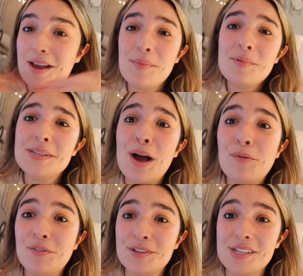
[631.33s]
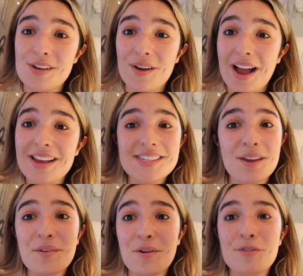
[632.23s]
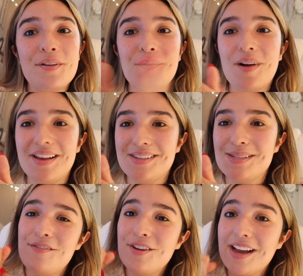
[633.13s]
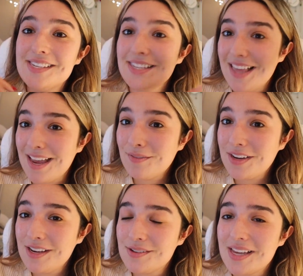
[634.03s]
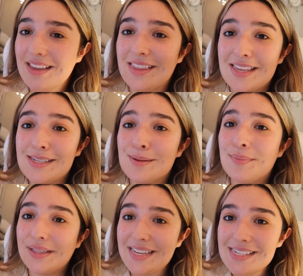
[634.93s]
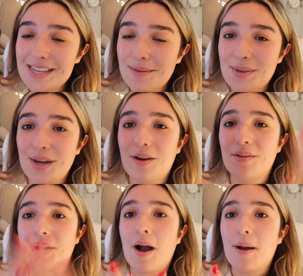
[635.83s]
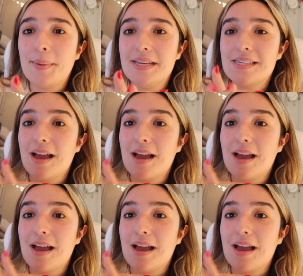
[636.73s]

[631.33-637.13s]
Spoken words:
I hope it was helpful to you guys. I don't know if it was. If you guys like videos like this, please let me know in the comments.